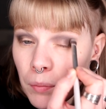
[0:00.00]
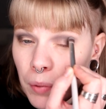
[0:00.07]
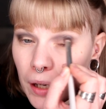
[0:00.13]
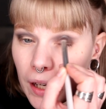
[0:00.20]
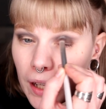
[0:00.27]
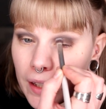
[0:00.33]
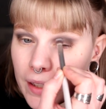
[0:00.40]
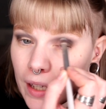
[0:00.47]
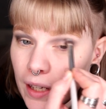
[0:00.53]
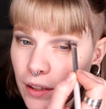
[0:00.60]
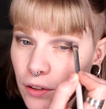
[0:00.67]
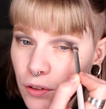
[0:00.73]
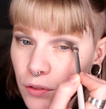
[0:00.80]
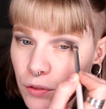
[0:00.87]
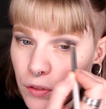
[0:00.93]
But like I
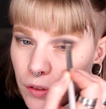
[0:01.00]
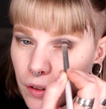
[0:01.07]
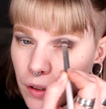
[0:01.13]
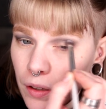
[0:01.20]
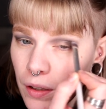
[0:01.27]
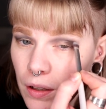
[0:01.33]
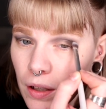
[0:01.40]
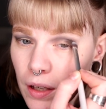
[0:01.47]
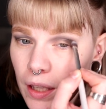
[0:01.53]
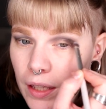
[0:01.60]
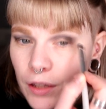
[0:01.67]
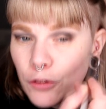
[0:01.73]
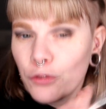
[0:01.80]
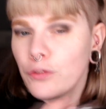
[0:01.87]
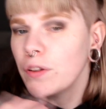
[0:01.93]
don't...
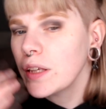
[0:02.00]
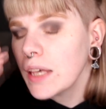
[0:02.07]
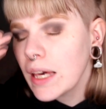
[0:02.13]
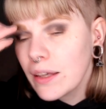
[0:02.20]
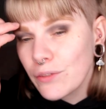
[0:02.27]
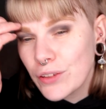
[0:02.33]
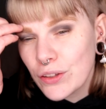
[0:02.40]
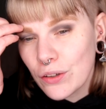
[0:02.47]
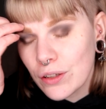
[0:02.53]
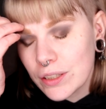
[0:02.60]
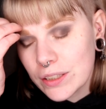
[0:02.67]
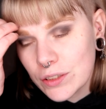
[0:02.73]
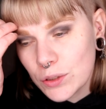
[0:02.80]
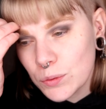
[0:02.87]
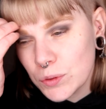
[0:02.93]
The thing I've
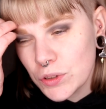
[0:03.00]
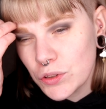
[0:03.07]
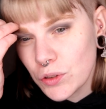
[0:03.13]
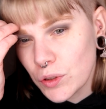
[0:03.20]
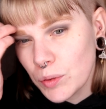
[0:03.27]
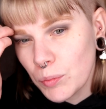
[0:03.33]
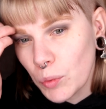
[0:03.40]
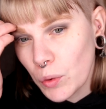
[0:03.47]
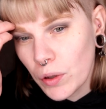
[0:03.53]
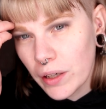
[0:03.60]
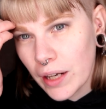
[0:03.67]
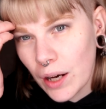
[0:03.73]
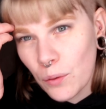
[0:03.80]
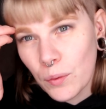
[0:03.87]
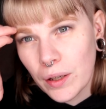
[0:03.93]
started to enjoy more
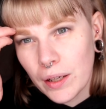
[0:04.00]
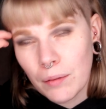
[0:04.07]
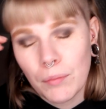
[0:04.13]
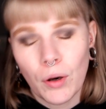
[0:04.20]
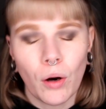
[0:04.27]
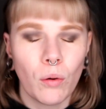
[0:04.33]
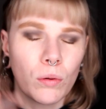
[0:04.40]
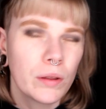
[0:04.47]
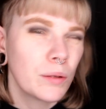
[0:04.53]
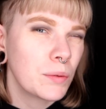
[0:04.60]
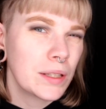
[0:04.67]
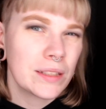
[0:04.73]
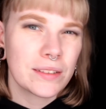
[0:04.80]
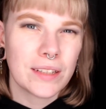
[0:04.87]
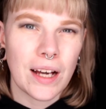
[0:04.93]
now when I'm older
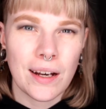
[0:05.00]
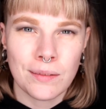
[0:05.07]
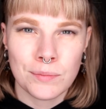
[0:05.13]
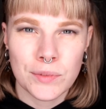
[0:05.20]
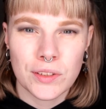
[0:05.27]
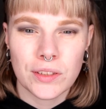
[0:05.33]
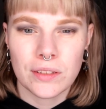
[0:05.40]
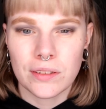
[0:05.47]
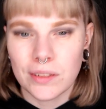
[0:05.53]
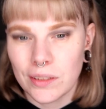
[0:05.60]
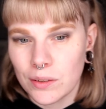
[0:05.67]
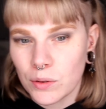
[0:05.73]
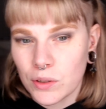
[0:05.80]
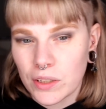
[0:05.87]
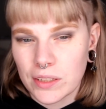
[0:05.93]
when it comes
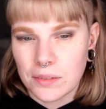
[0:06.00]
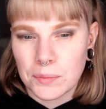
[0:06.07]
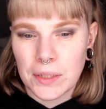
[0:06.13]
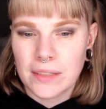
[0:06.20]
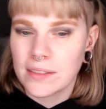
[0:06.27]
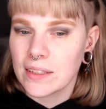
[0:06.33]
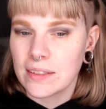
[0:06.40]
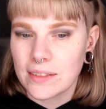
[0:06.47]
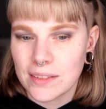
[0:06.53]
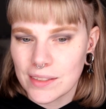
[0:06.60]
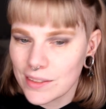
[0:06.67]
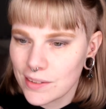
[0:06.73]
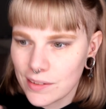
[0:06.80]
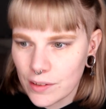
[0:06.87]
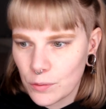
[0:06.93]
to Christmas is
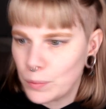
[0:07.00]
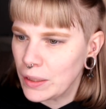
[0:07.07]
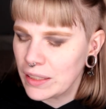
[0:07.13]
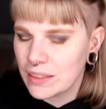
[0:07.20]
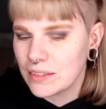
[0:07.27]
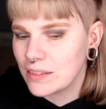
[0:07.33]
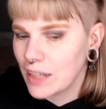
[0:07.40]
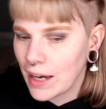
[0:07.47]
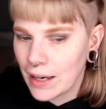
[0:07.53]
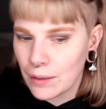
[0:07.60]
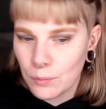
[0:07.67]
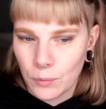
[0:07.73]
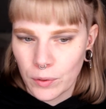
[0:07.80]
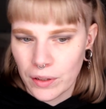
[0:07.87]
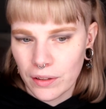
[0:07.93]
just spending
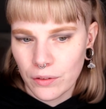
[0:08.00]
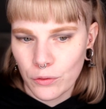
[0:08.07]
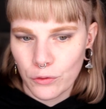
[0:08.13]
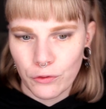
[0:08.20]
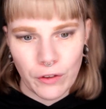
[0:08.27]
time with